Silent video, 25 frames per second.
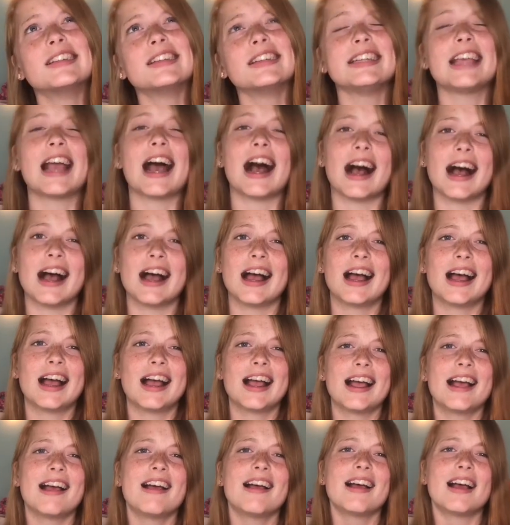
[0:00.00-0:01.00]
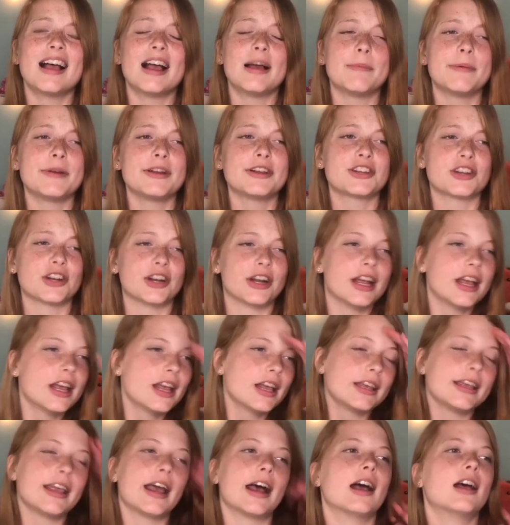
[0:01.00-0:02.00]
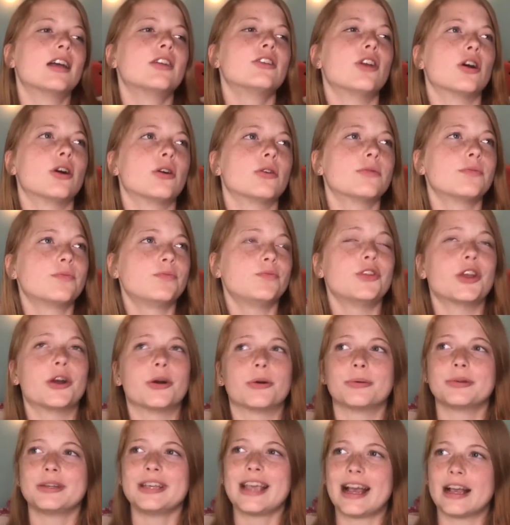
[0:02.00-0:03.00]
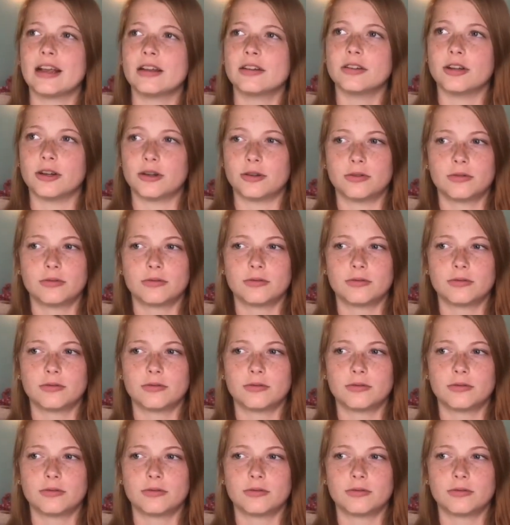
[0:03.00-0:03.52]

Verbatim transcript: Yeah, I'm pretty sure. Yeah, no, no, yeah, no.